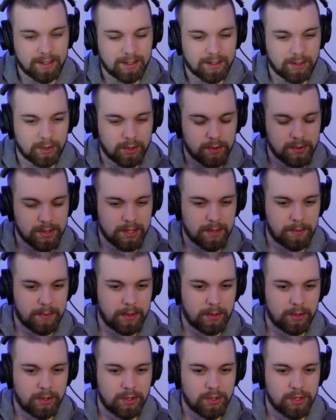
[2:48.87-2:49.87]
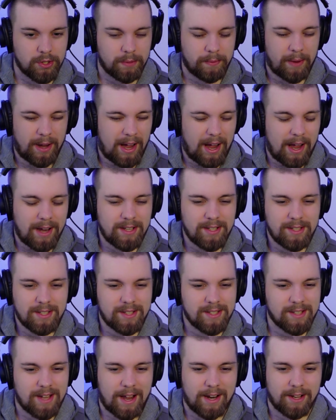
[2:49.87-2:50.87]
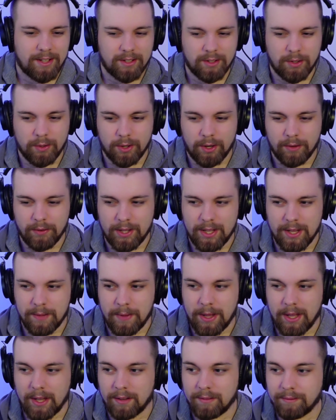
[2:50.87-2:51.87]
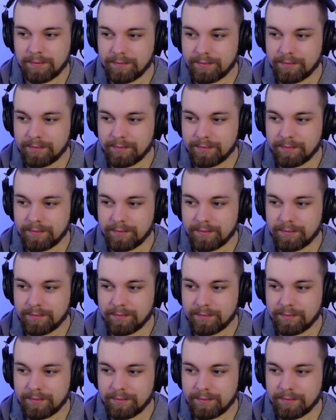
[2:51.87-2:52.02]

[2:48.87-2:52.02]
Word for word: Thought it was gonna be on YouTube. I just decided to do it over here, man.